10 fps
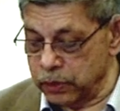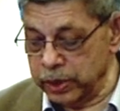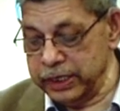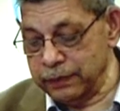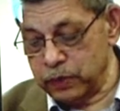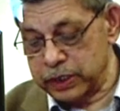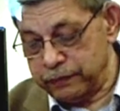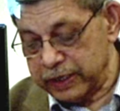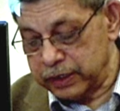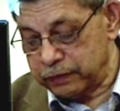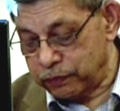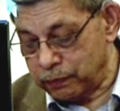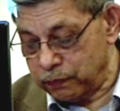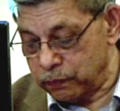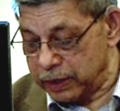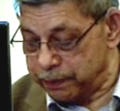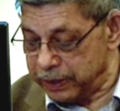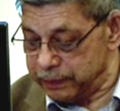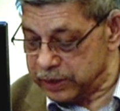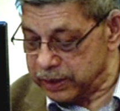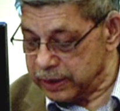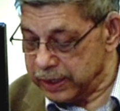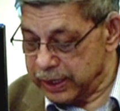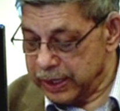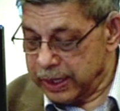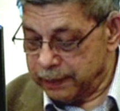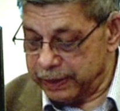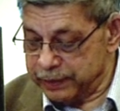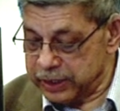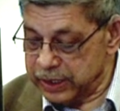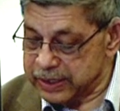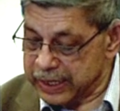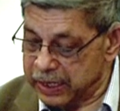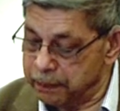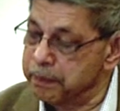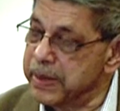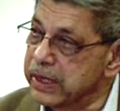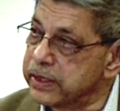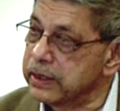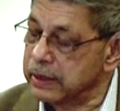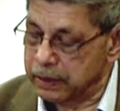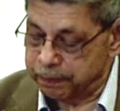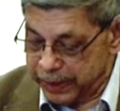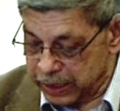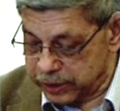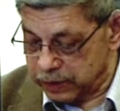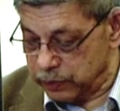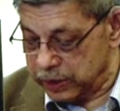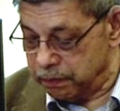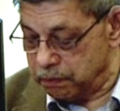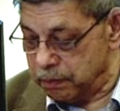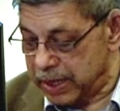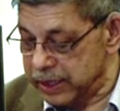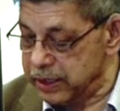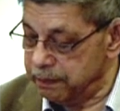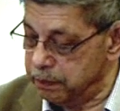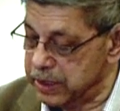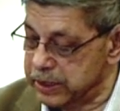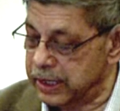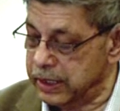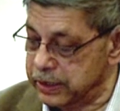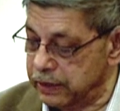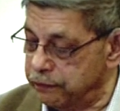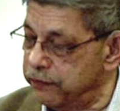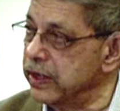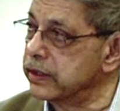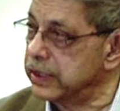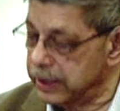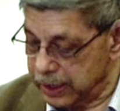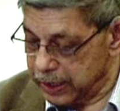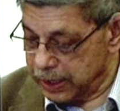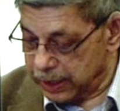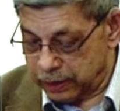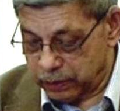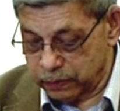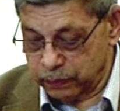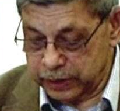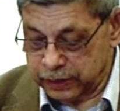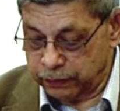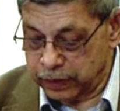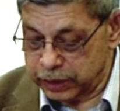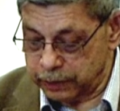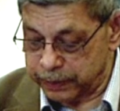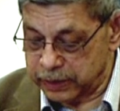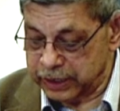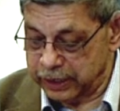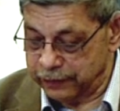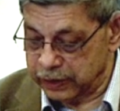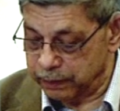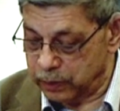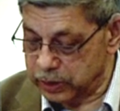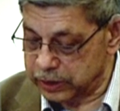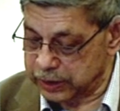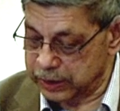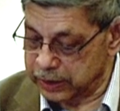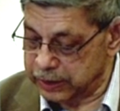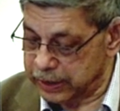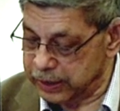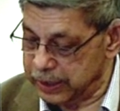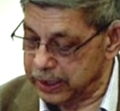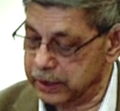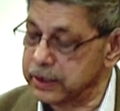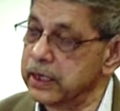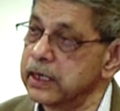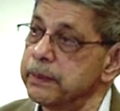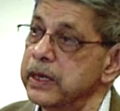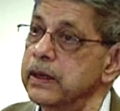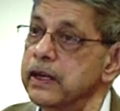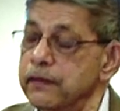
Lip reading: Quilliam was evicted from one premises and pelted with mud, missiles, and filth along with the worshippers leaving the mosque that he had set up in